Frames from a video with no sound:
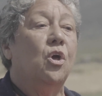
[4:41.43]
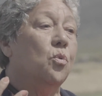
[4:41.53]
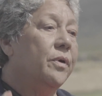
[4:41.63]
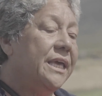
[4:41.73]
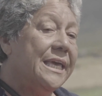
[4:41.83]

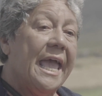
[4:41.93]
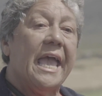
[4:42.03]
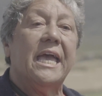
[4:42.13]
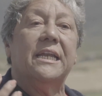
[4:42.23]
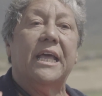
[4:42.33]
We
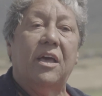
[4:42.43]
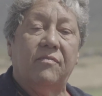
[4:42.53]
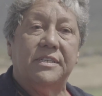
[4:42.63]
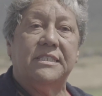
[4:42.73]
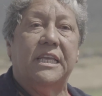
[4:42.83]
can
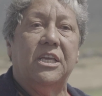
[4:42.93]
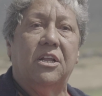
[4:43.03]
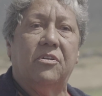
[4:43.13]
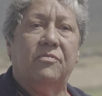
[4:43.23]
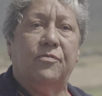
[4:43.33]
have a
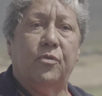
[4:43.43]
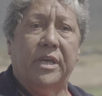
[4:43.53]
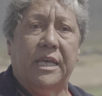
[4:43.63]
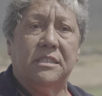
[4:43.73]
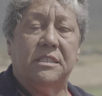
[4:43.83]
singular focus.